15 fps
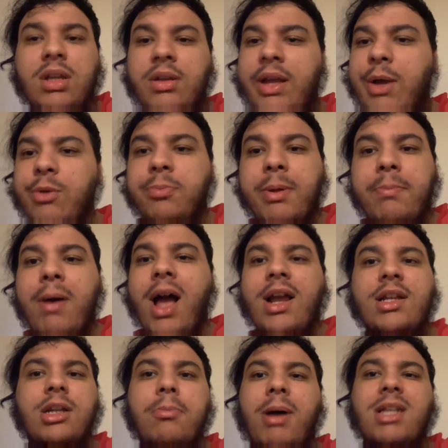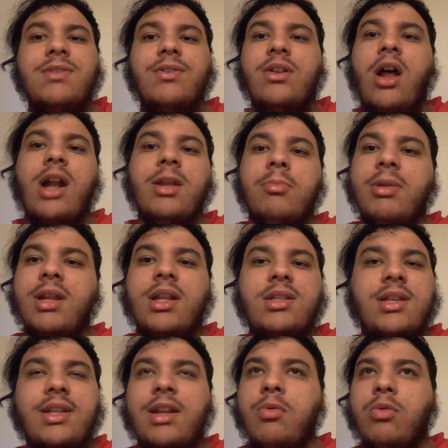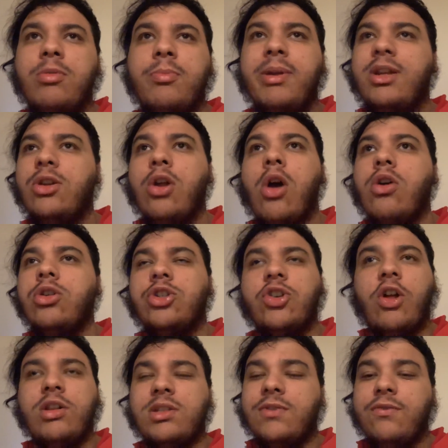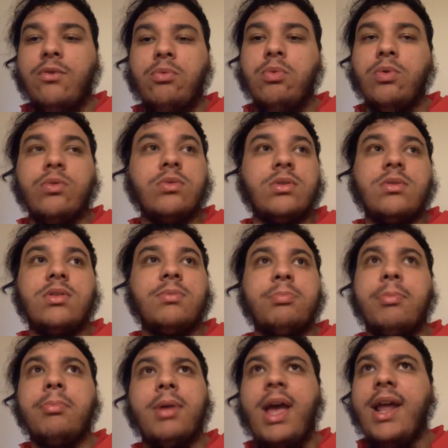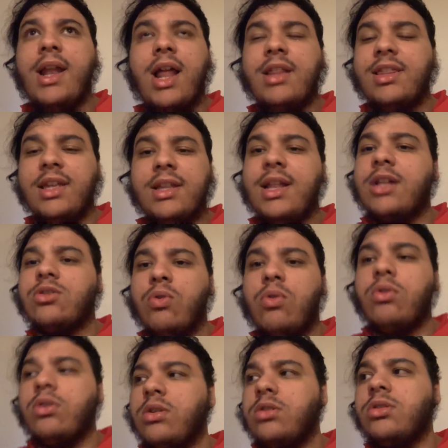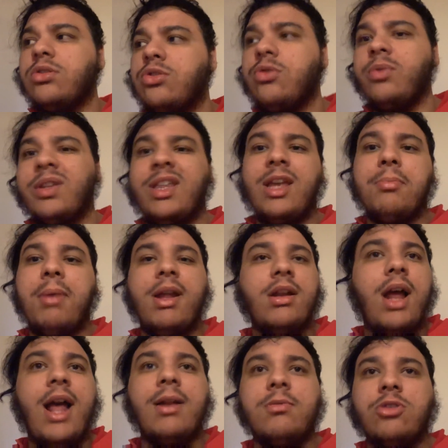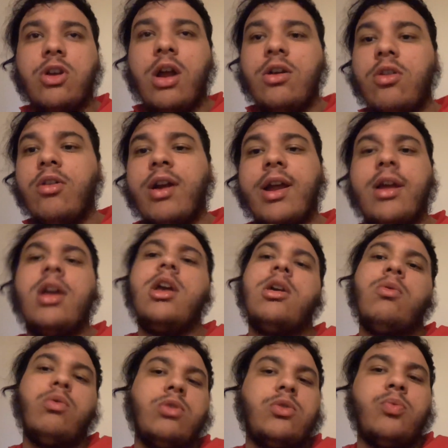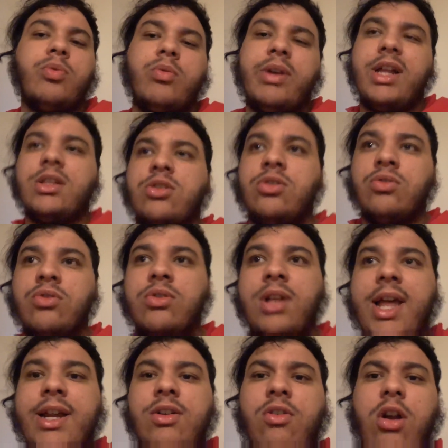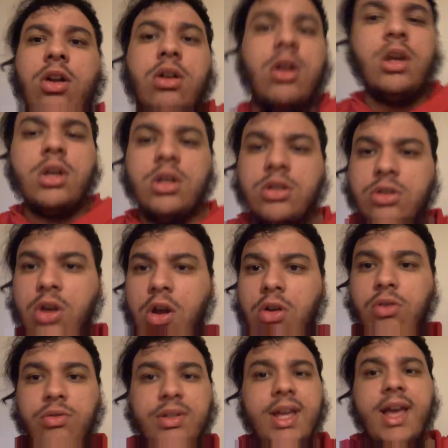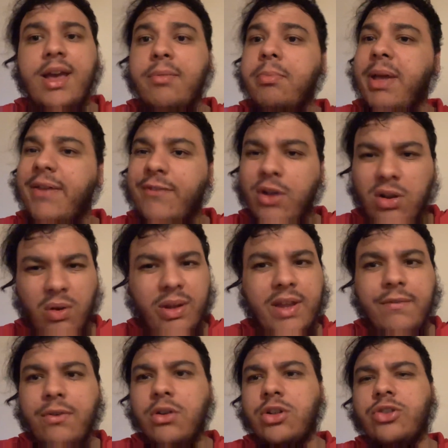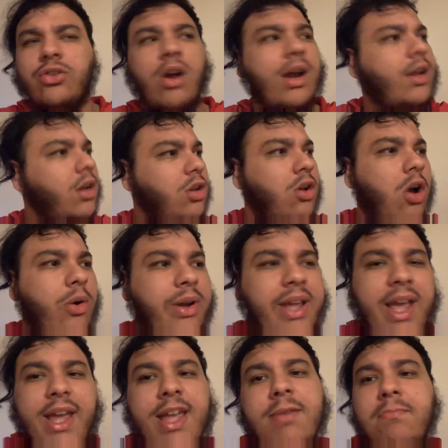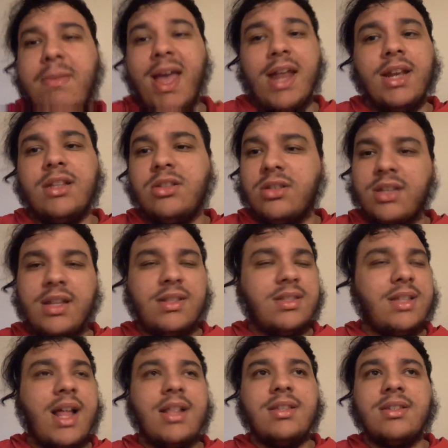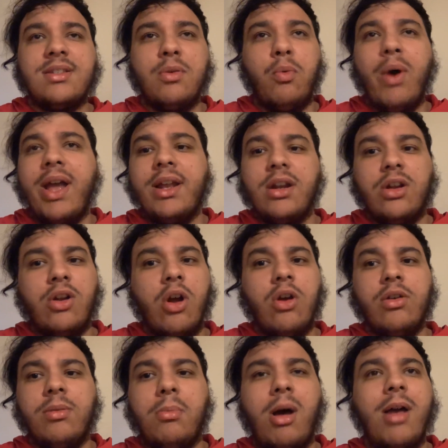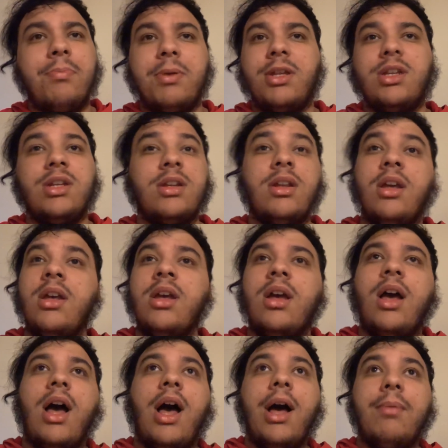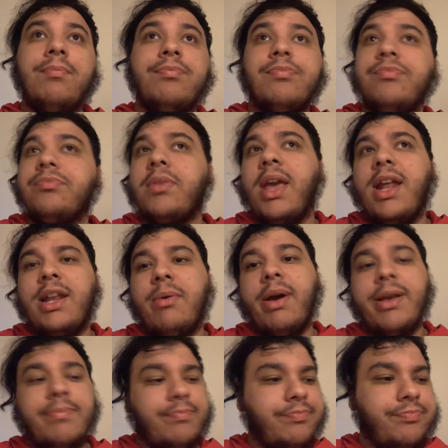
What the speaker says: it would be parking the bus for 90 minutes and there would be no shots for Wolves. And I think that's all good to do with him and Adam Traore, which we'll get to later on. So, yeah, if you're looking for a striker, go and get him, man. That's the way to go, in my opinion. Anyway,